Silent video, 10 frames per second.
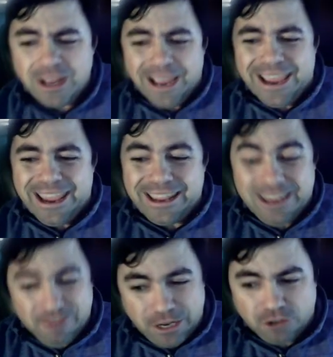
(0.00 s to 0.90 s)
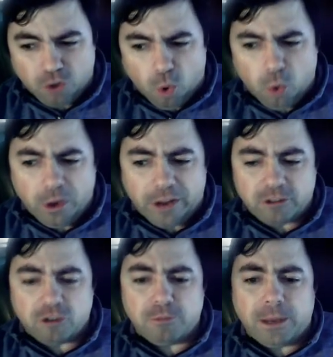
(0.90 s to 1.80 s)
And given it's cold, I
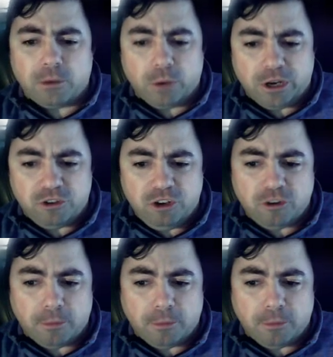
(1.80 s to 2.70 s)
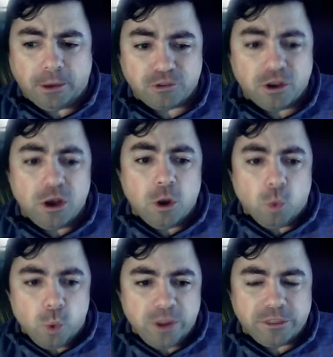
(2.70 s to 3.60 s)
suspect we're going to see some areas
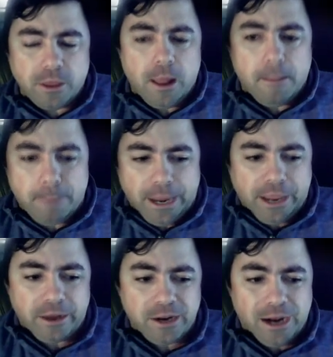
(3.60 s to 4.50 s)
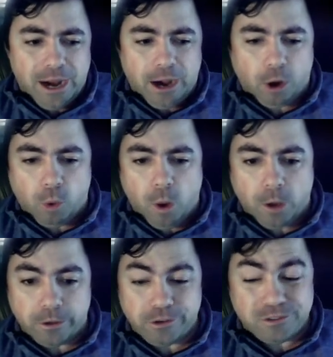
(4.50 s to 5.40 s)
with bad air
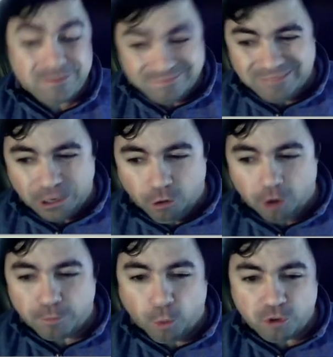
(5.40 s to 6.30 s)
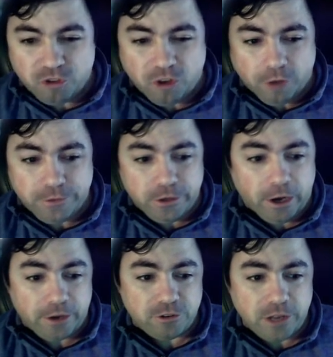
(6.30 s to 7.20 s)
qualities across portions of the
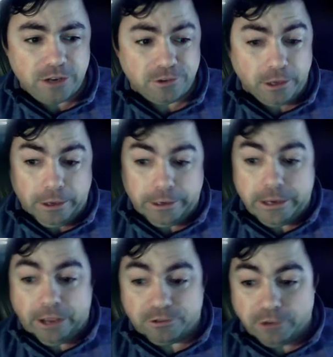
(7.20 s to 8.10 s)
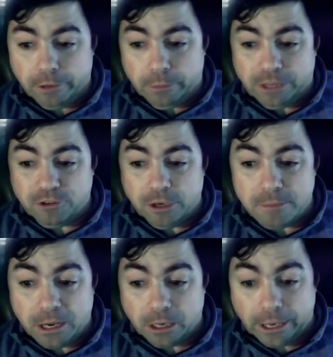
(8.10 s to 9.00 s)
United States. Yes, we can see the
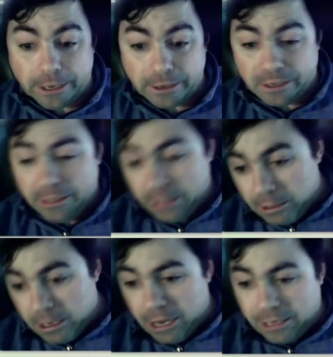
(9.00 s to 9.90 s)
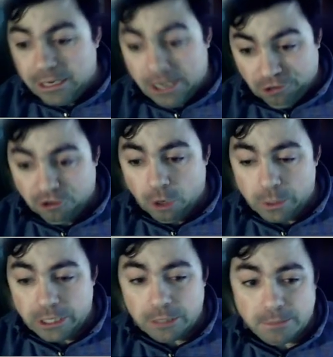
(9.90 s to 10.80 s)
Mid-Atlantic, and it is
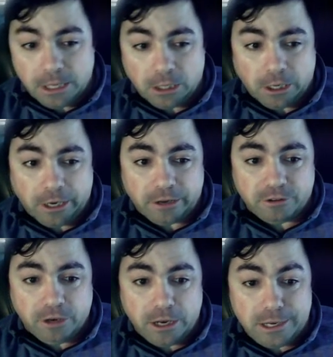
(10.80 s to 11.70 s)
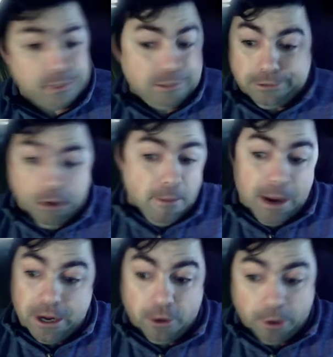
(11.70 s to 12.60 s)
snowing in the Mid-Atlantic today. You
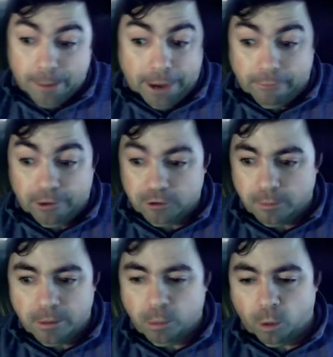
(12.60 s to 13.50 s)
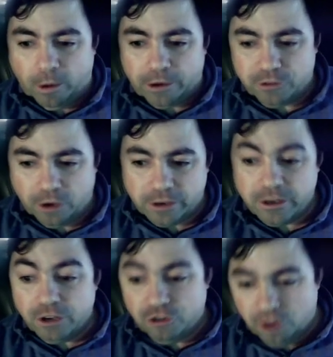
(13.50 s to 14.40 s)
may hear in the background some people are outside
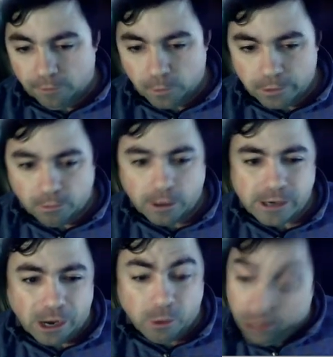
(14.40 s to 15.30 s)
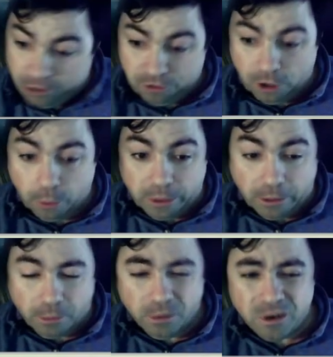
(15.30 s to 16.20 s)
shoveling right now. It is snowing
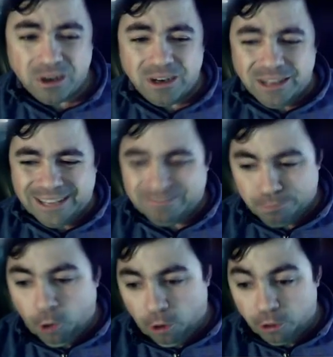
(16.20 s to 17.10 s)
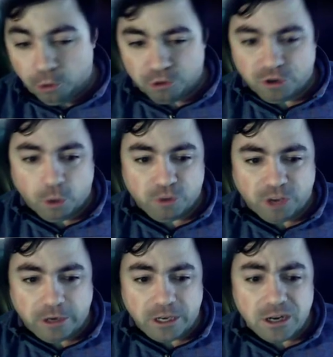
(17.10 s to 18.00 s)
here, it, although the snow is
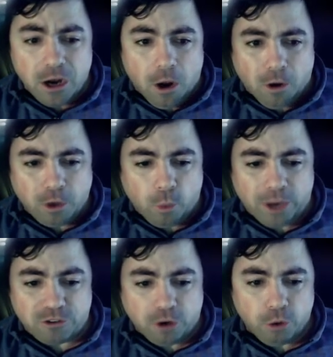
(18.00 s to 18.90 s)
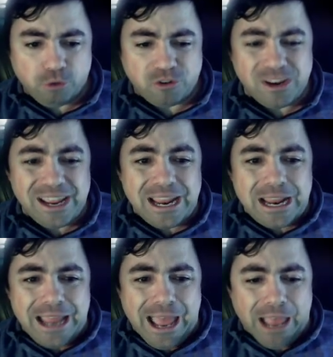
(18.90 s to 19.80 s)
ending. On the West Coast,
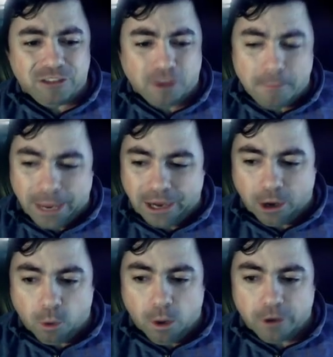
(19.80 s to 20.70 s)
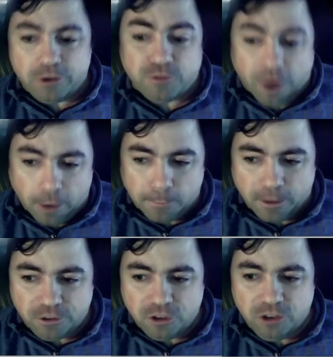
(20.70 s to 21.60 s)
uh, some bad air qualities,
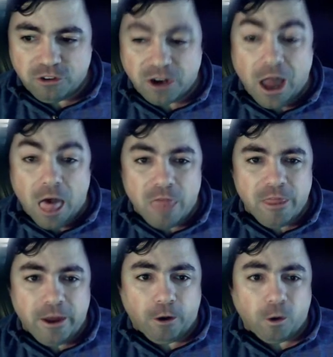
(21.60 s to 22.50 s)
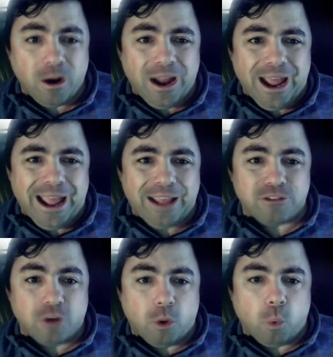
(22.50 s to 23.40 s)
fireplace season there as
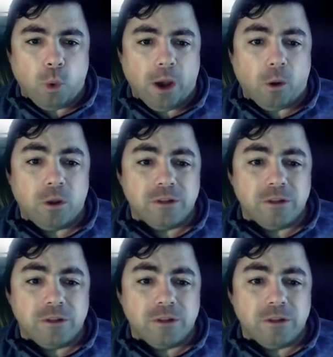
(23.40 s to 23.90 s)
well.